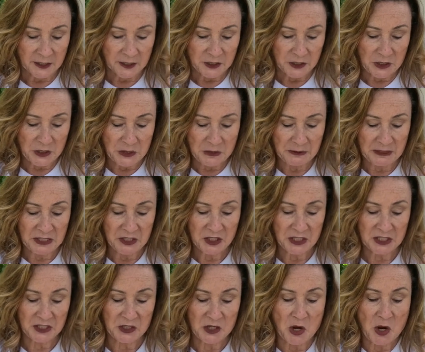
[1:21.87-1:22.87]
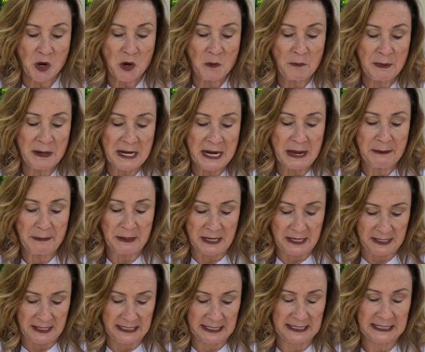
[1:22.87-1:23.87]
So you can just open up
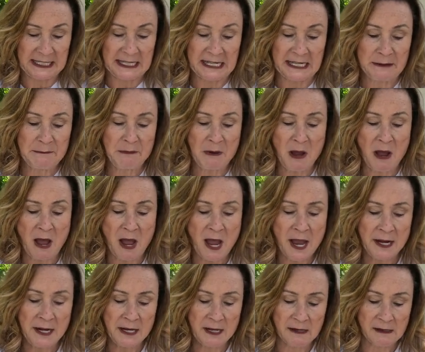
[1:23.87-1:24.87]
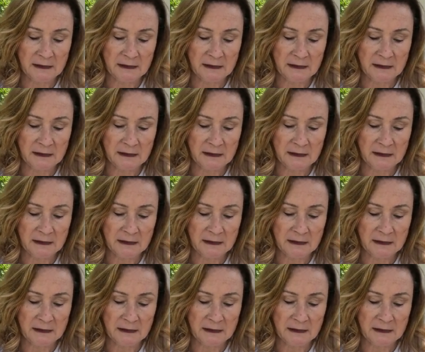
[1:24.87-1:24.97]
the seed pod